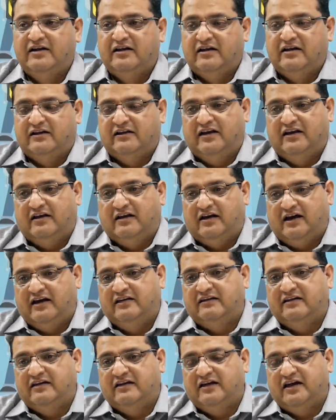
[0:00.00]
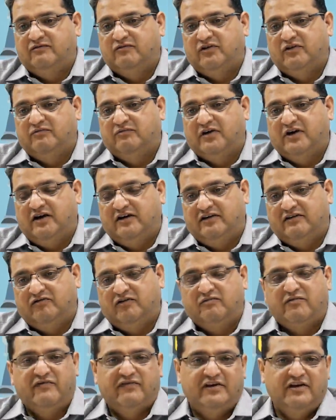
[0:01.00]
then I think it
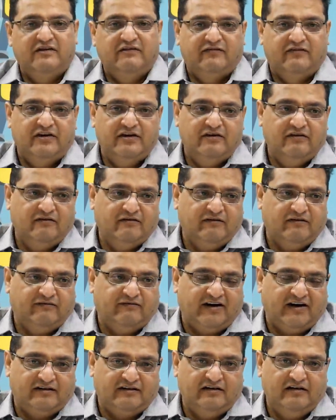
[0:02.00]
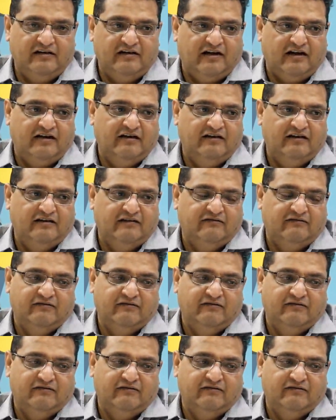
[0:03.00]
would be very fatal, and